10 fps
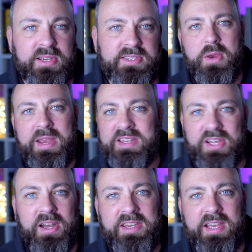So it's
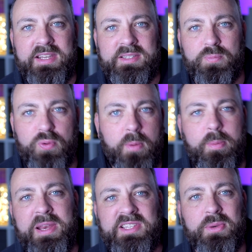early days,
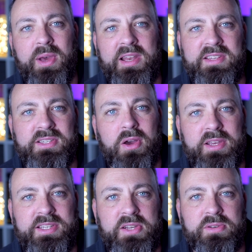probably too early to start
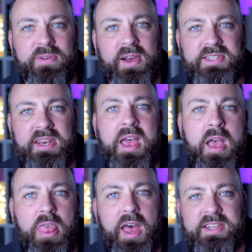catastrophizing.
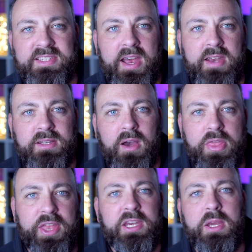That said, I
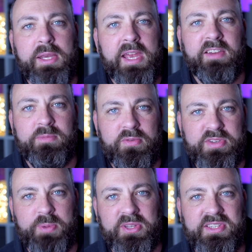think the UK government
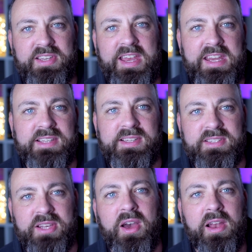response today is
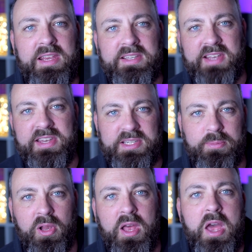entirely
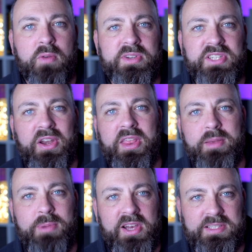sensible, returning
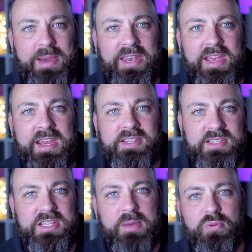the mask mandate as a
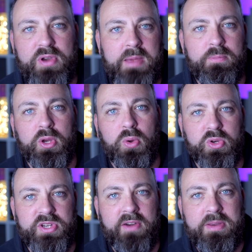temporary and
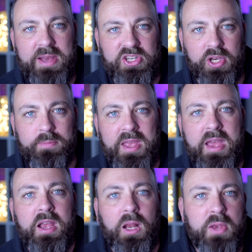precautionary measure.
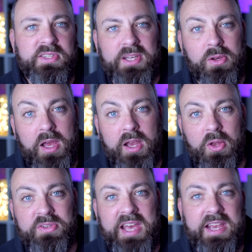Close
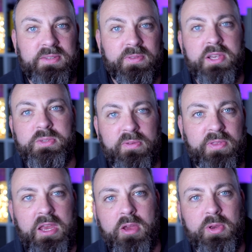contacts of those with
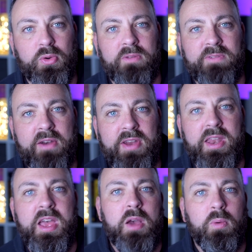the Omicron
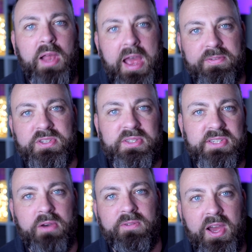variant will have to
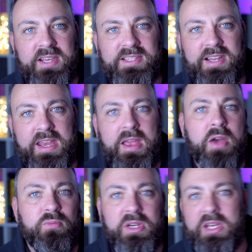self-isolate,
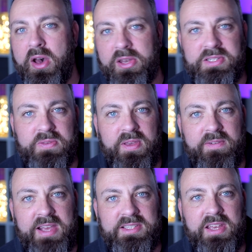regardless of their
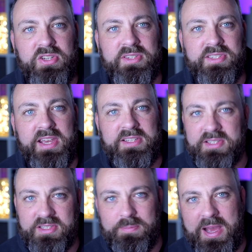vaccination
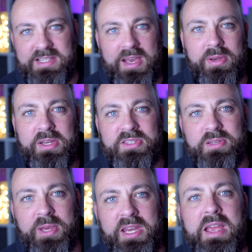status, so back to how it used
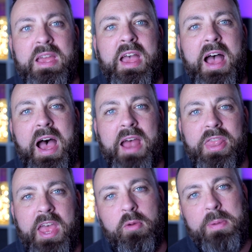to be,
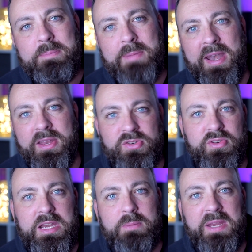and there will be
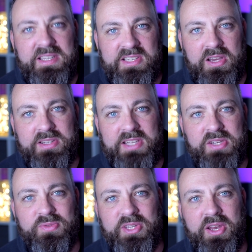mandatory PCR
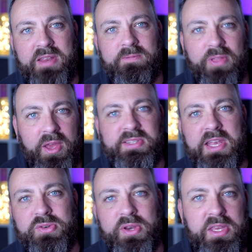tests returning for those
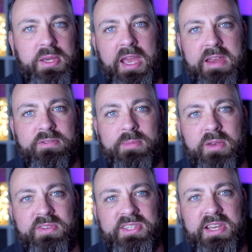entering the UK from
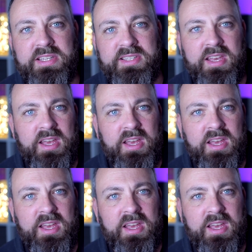overseas.